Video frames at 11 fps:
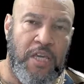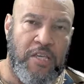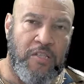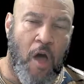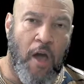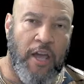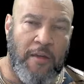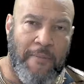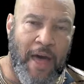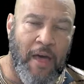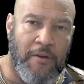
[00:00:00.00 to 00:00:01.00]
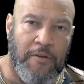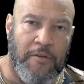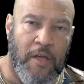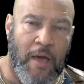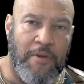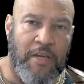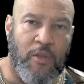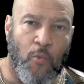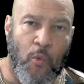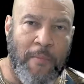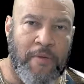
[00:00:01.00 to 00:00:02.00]
is talking about,
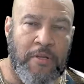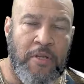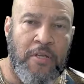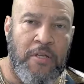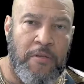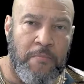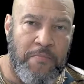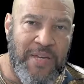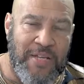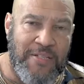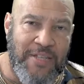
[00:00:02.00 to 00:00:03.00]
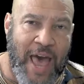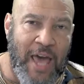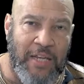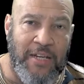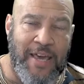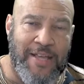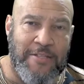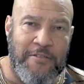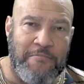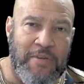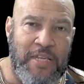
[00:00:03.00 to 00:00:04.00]
the women being silent and
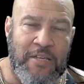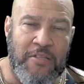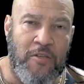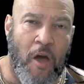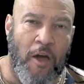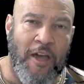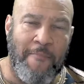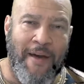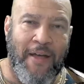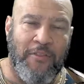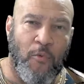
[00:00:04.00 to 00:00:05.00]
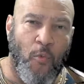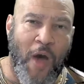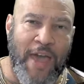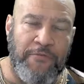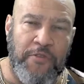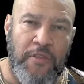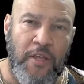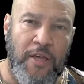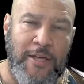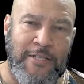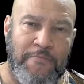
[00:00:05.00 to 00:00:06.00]
submitting is talking about the wife to the
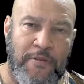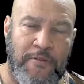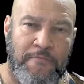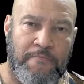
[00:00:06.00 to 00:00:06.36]
husband.